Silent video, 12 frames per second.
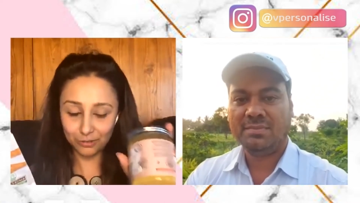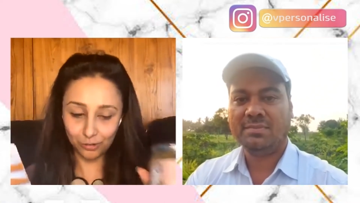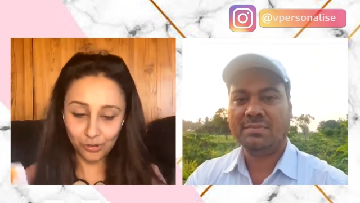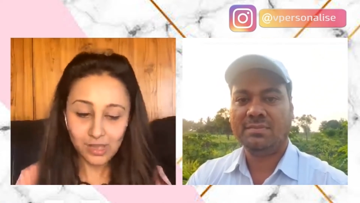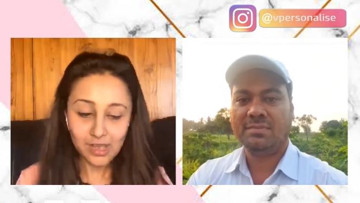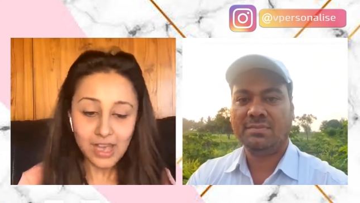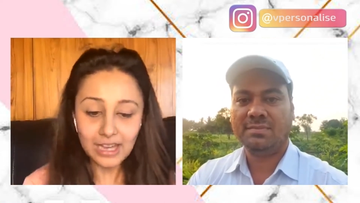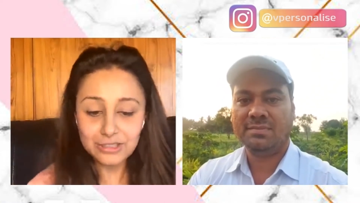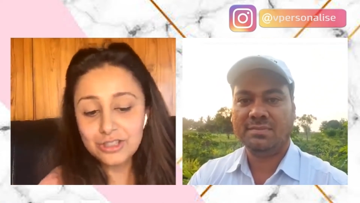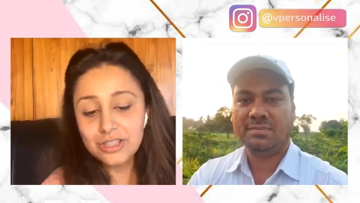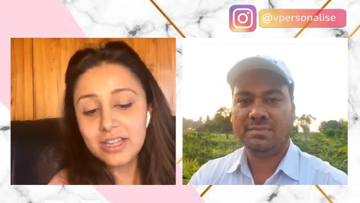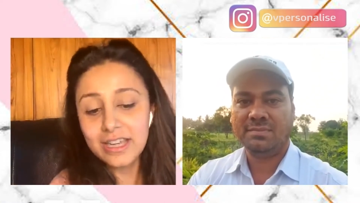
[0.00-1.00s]
Speaker 1: So,
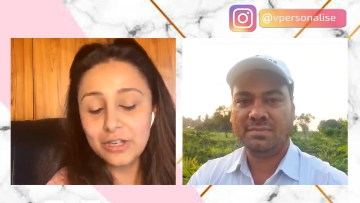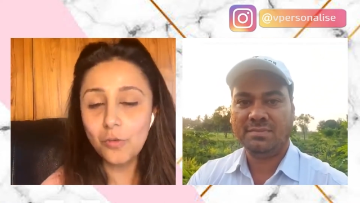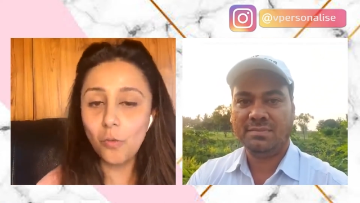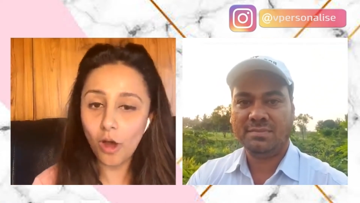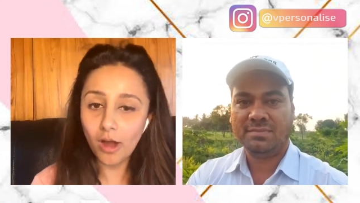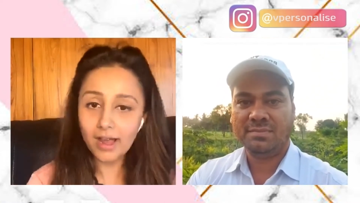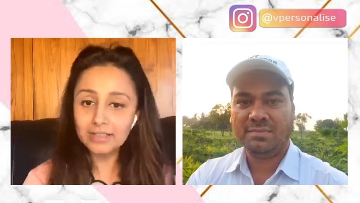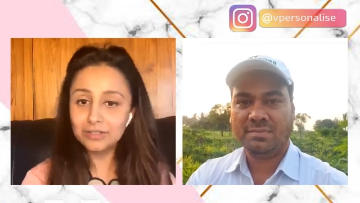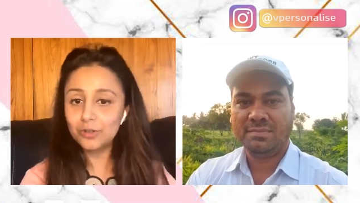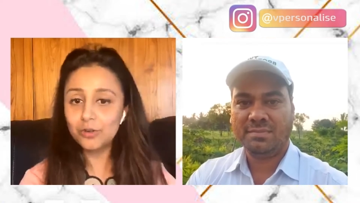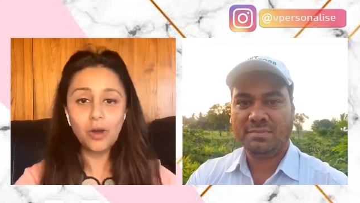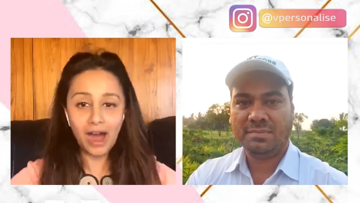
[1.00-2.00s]
Ajinkya, can you walk us
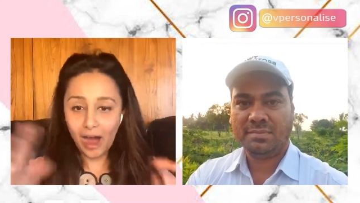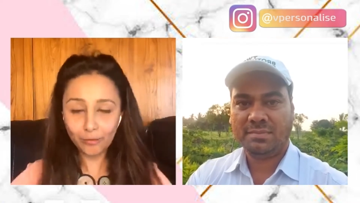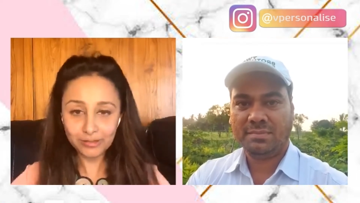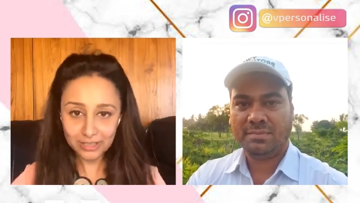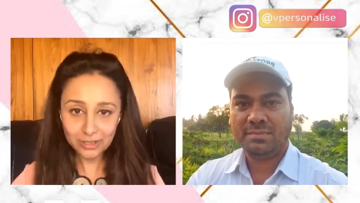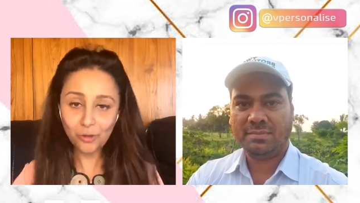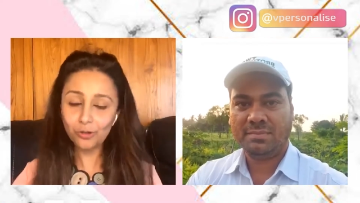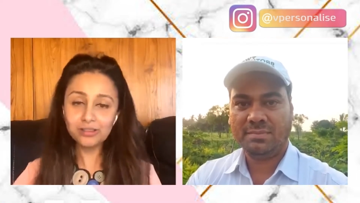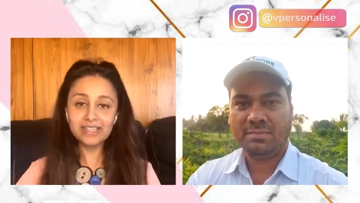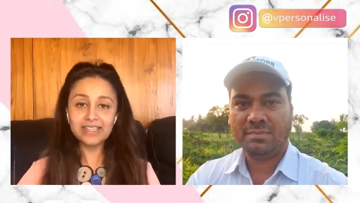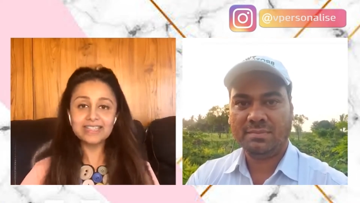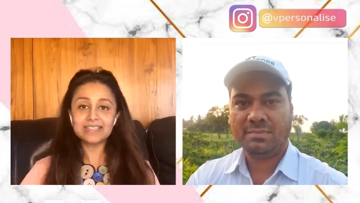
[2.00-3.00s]
through how this whole
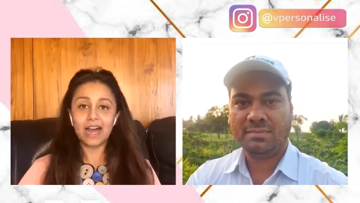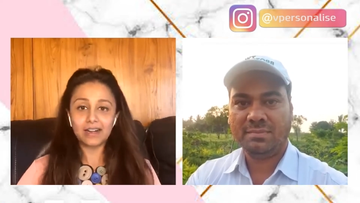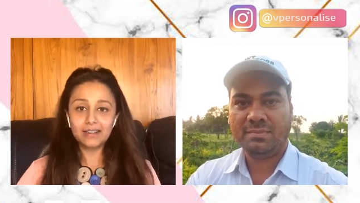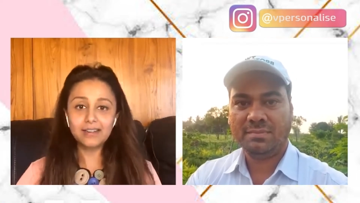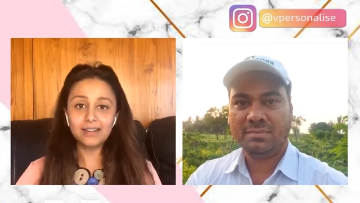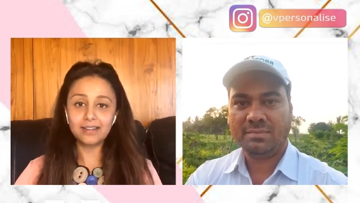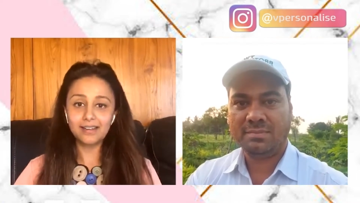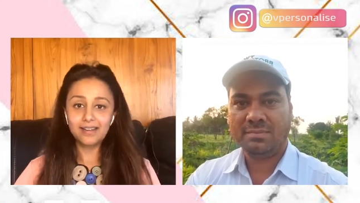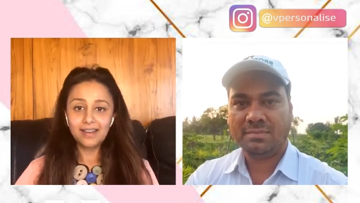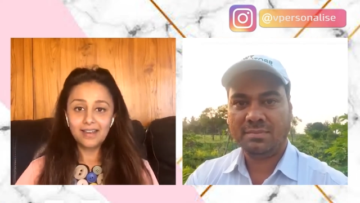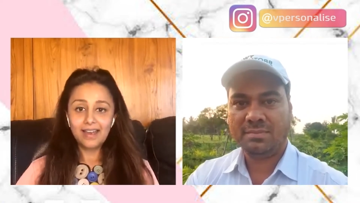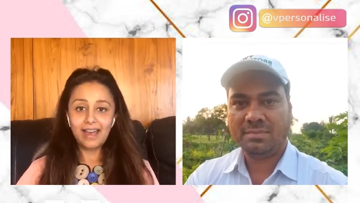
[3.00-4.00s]
thing started
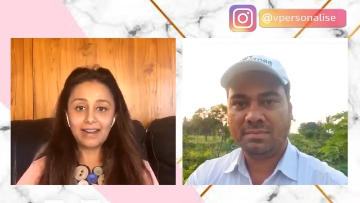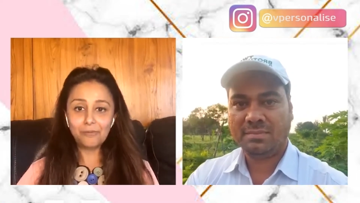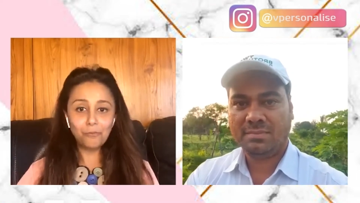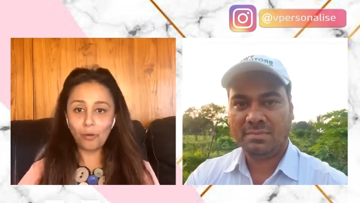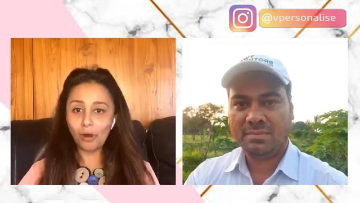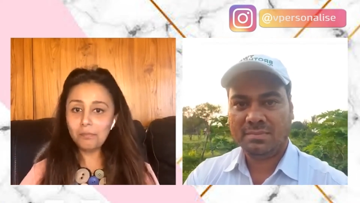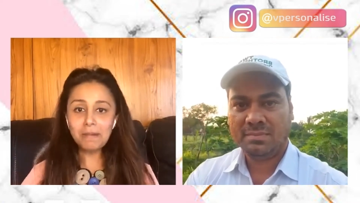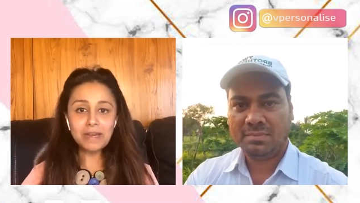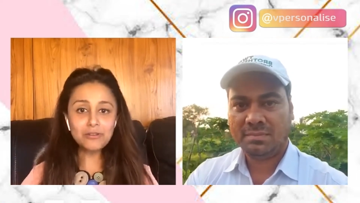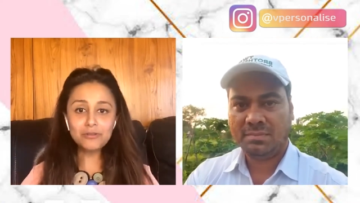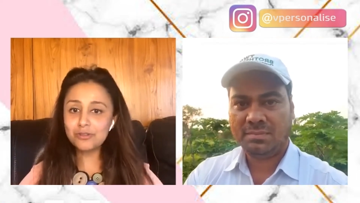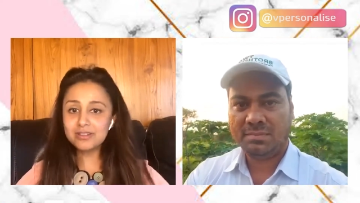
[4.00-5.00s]
and what
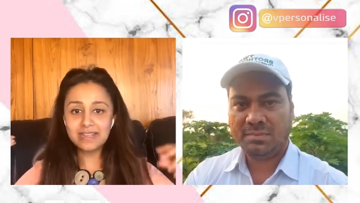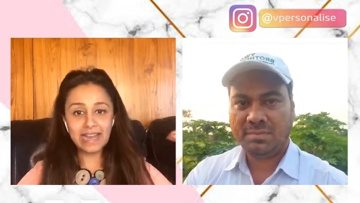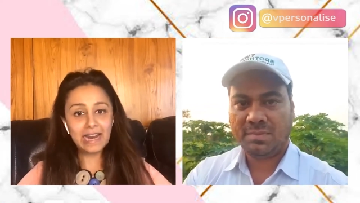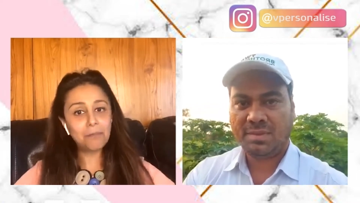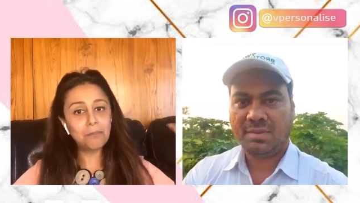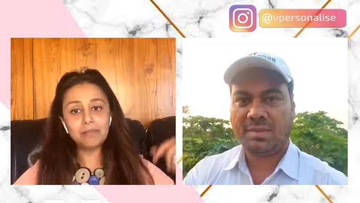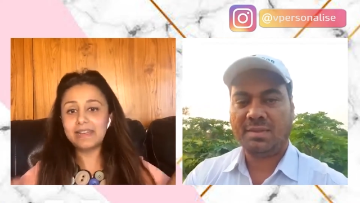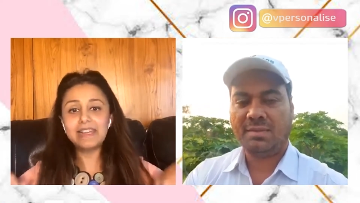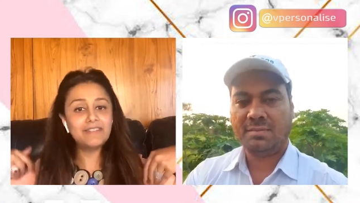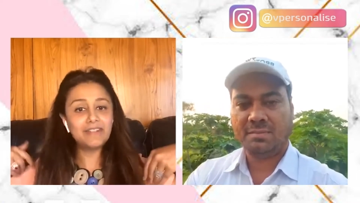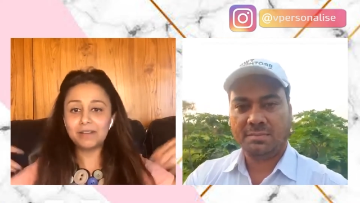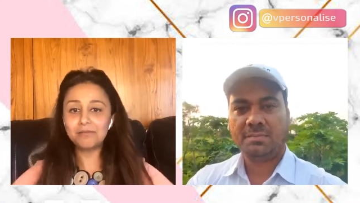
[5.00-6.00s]
made you just get up,
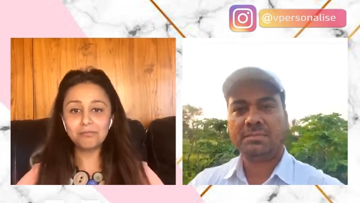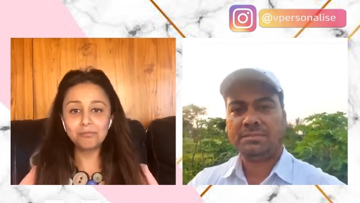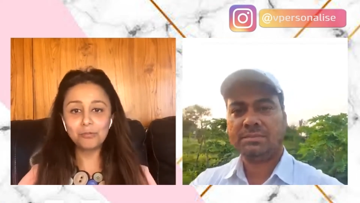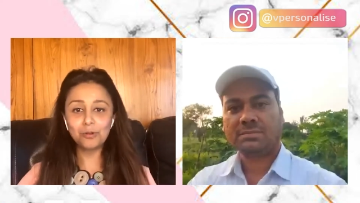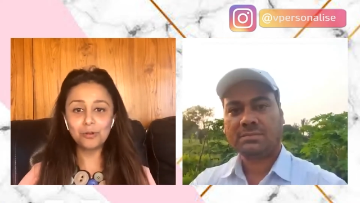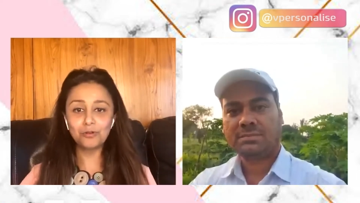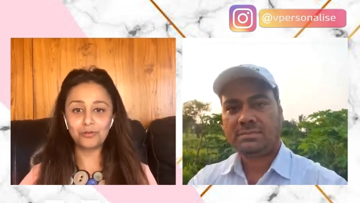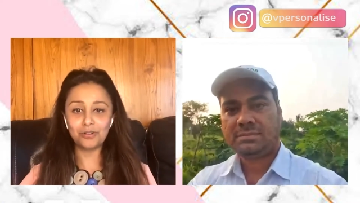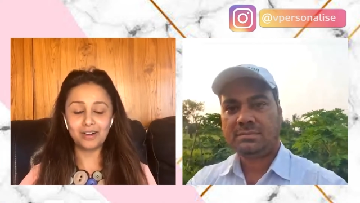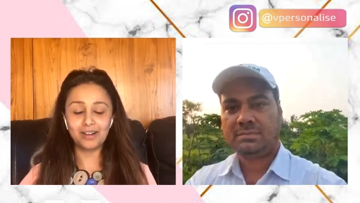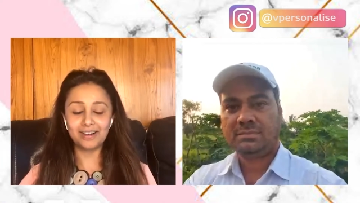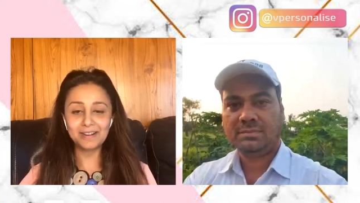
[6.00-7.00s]
leave, and move,
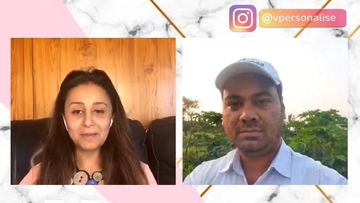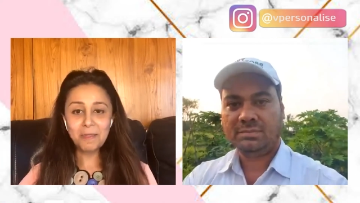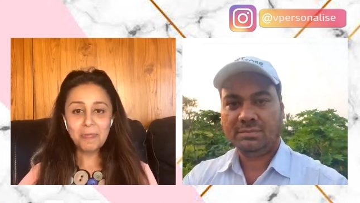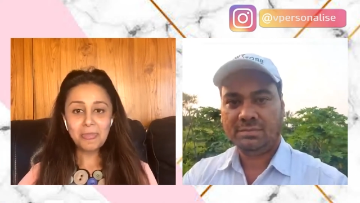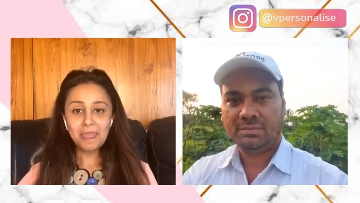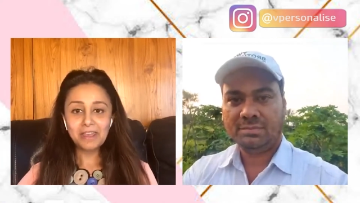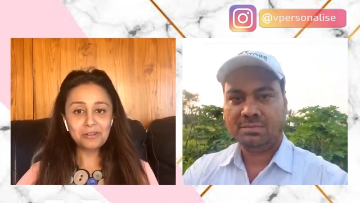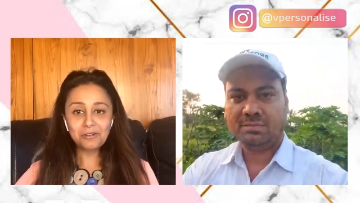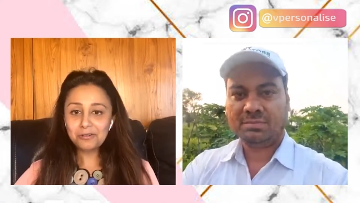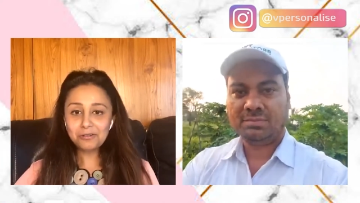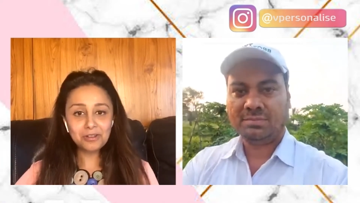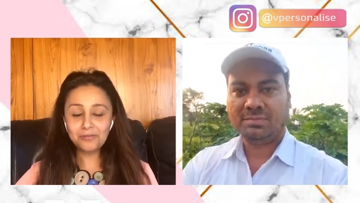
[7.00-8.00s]
uh, you
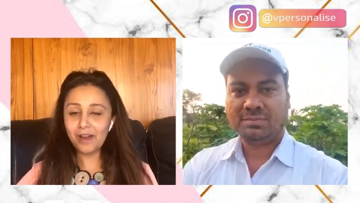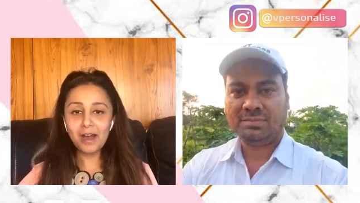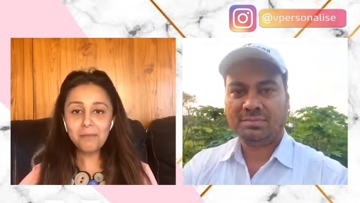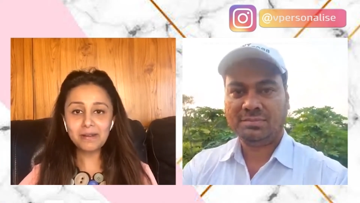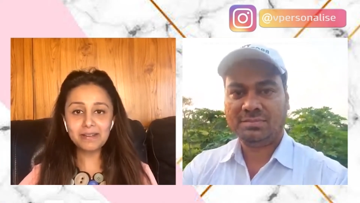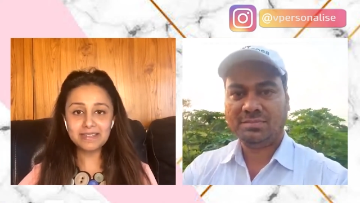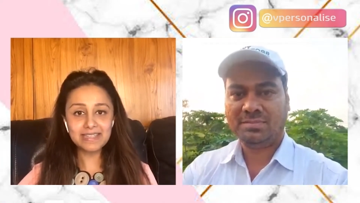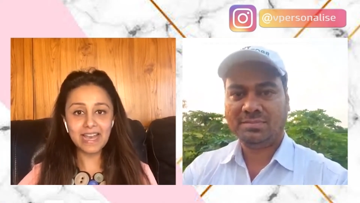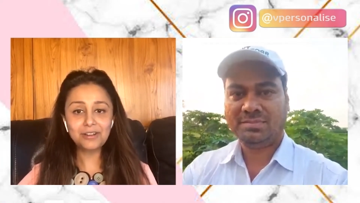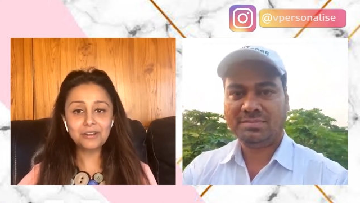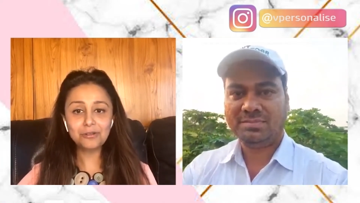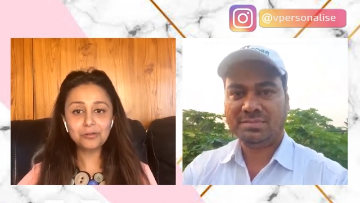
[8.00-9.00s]
know, to the farm and
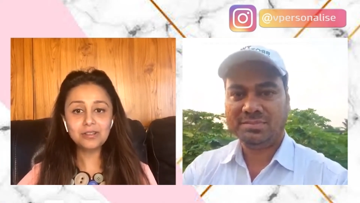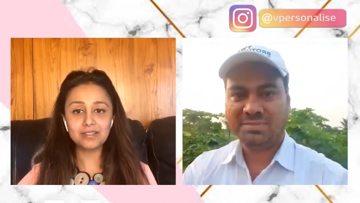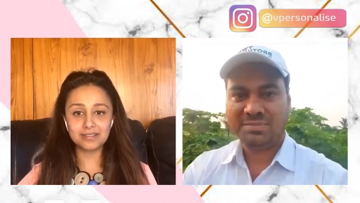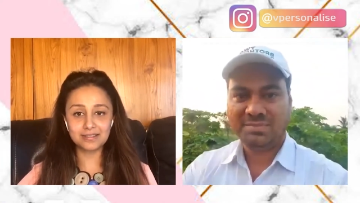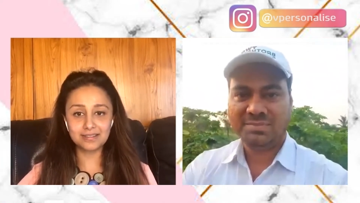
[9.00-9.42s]
decide to do this?